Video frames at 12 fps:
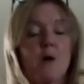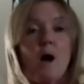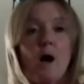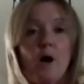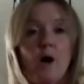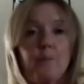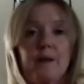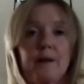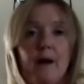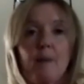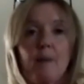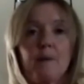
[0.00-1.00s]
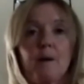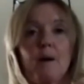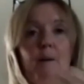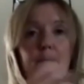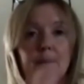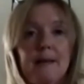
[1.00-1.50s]
open it up,
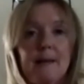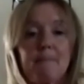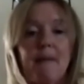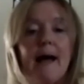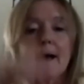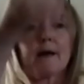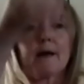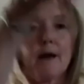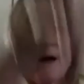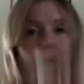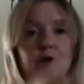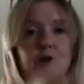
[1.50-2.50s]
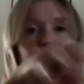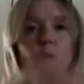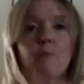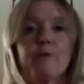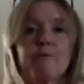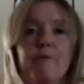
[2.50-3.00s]
peel it back, and
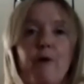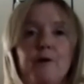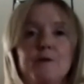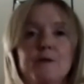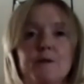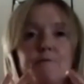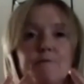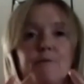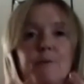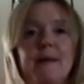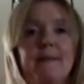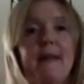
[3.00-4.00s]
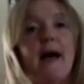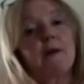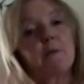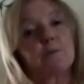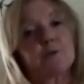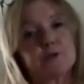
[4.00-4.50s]
drop the frozen fruit in that.
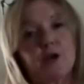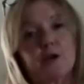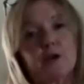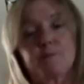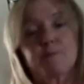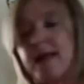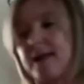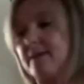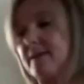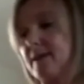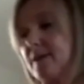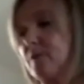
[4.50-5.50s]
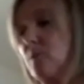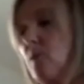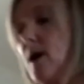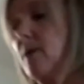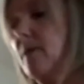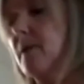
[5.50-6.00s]
It would just blend in as
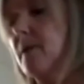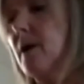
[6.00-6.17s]
well.